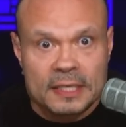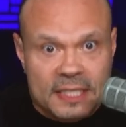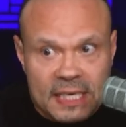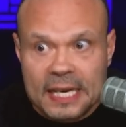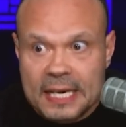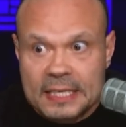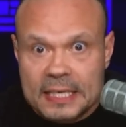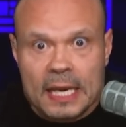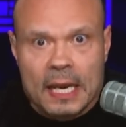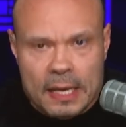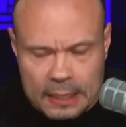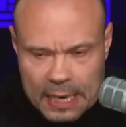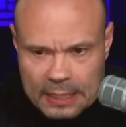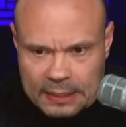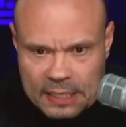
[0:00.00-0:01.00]
The CDC,
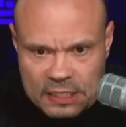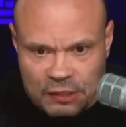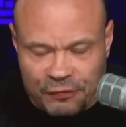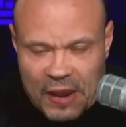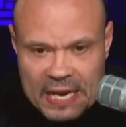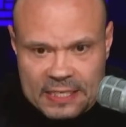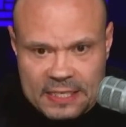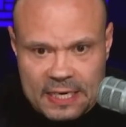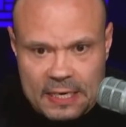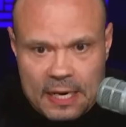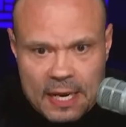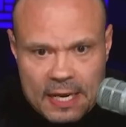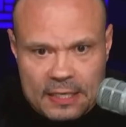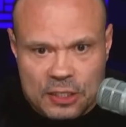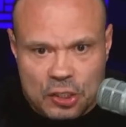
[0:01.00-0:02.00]
get this vaccine.
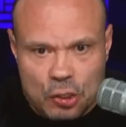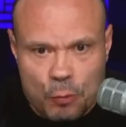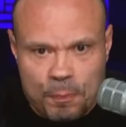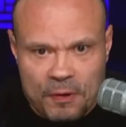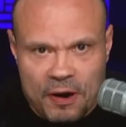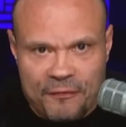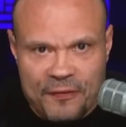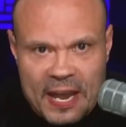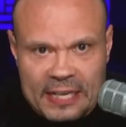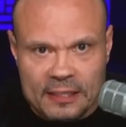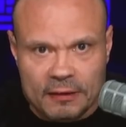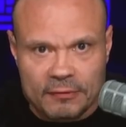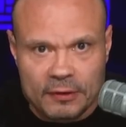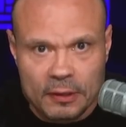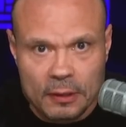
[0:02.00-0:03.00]
It's super
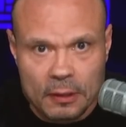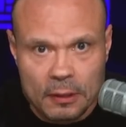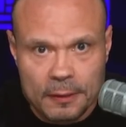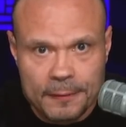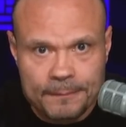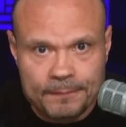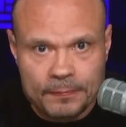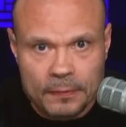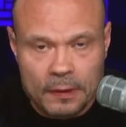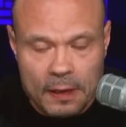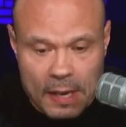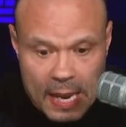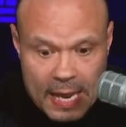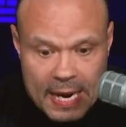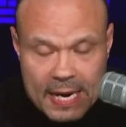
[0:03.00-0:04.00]
effective.
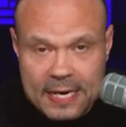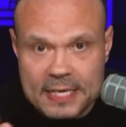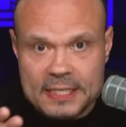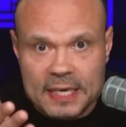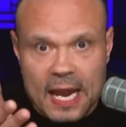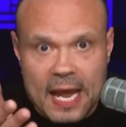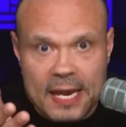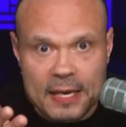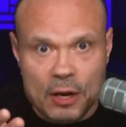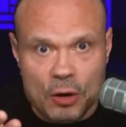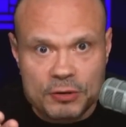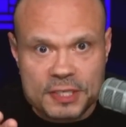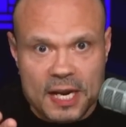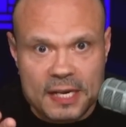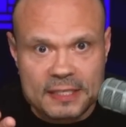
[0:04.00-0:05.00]
And then this guy
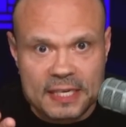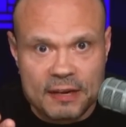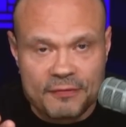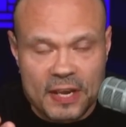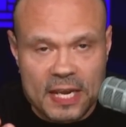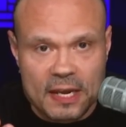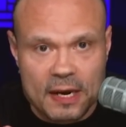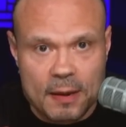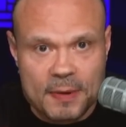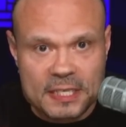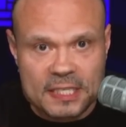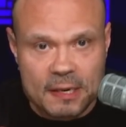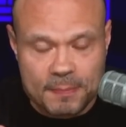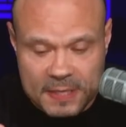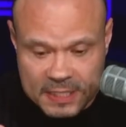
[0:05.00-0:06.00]
goes on TV and
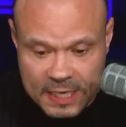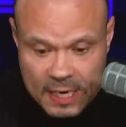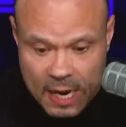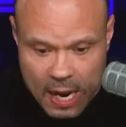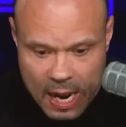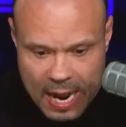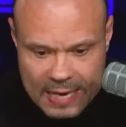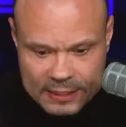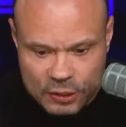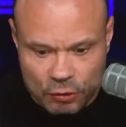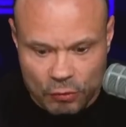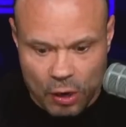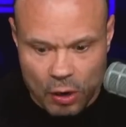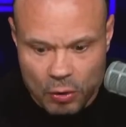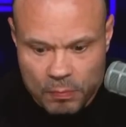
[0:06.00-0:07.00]
MSNBC,
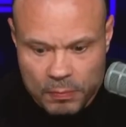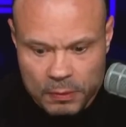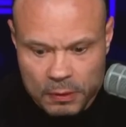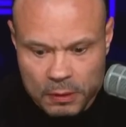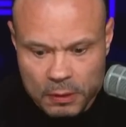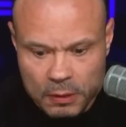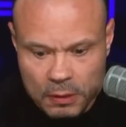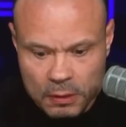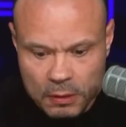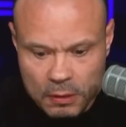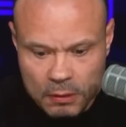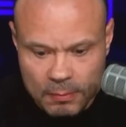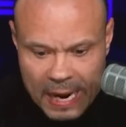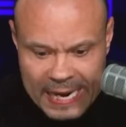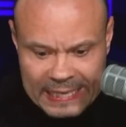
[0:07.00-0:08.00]
Osterholm,
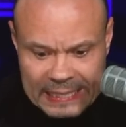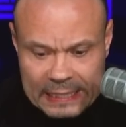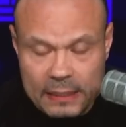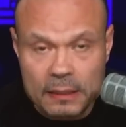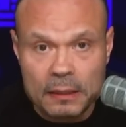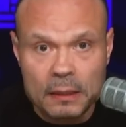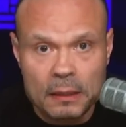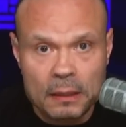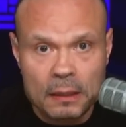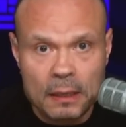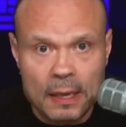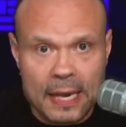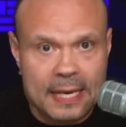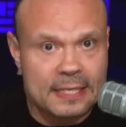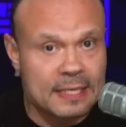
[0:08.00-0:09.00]
Mikey,
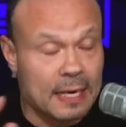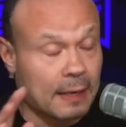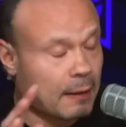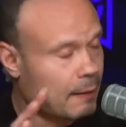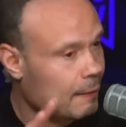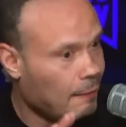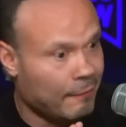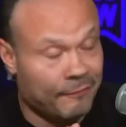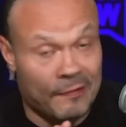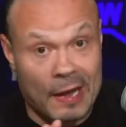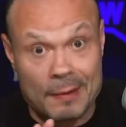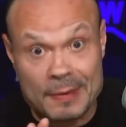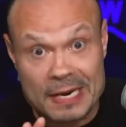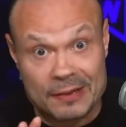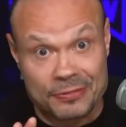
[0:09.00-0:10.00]
and he's like, if
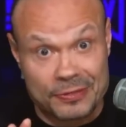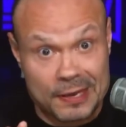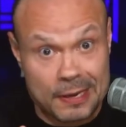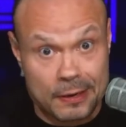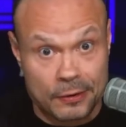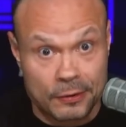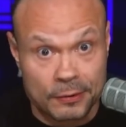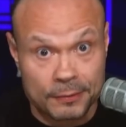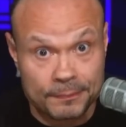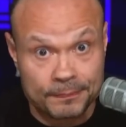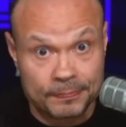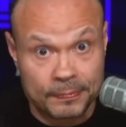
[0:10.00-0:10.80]
I'm in a theater